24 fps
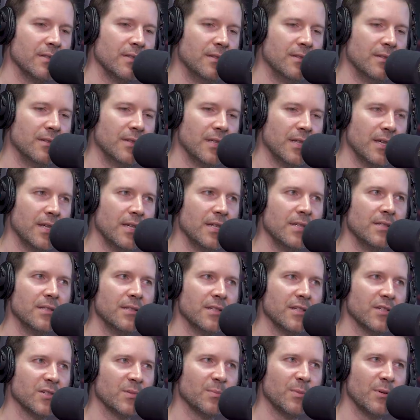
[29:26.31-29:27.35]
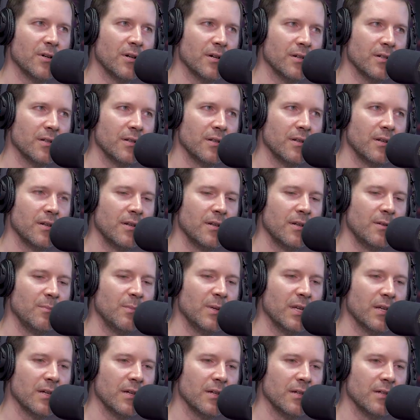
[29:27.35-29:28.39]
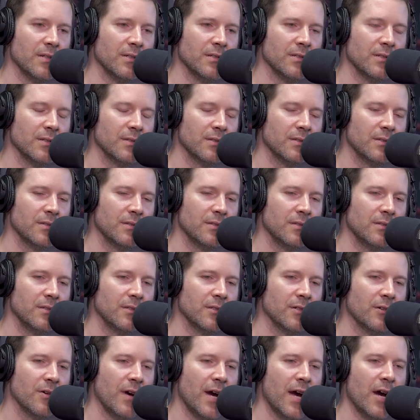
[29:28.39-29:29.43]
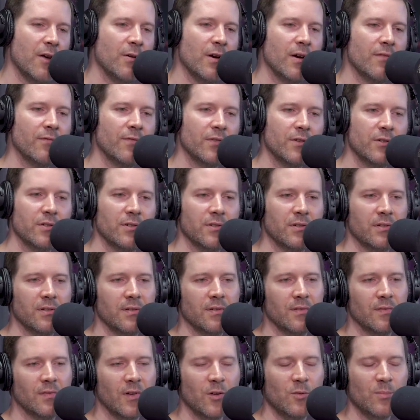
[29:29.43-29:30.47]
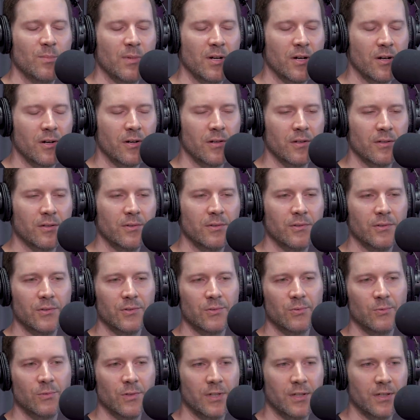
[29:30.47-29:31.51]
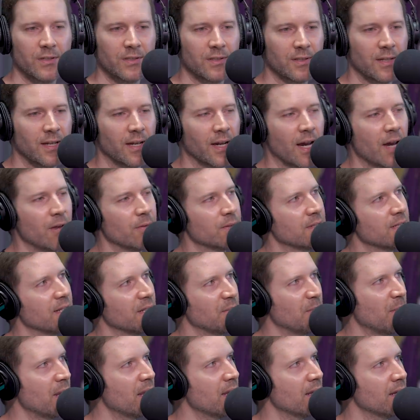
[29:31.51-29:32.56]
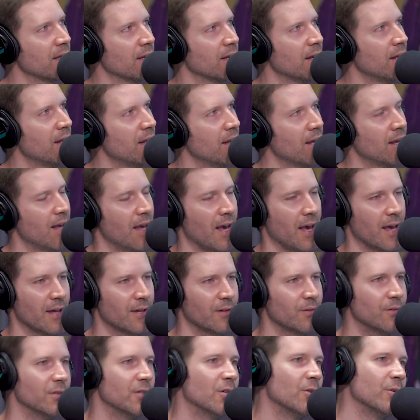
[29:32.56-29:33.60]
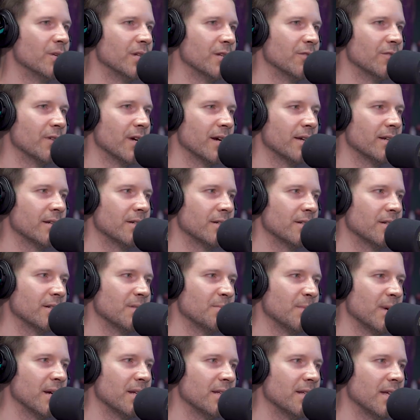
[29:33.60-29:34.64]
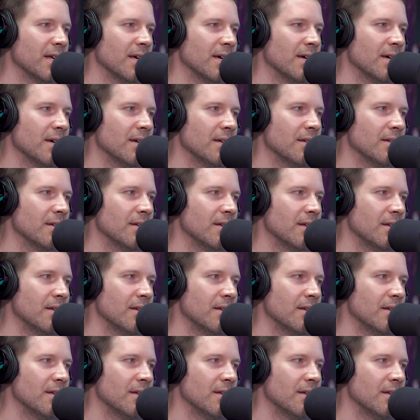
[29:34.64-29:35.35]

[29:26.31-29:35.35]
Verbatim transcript: you the easiest that. part because, you know, how I first wrote my articles was like, I was like, man, I don't know any writers, and my dad,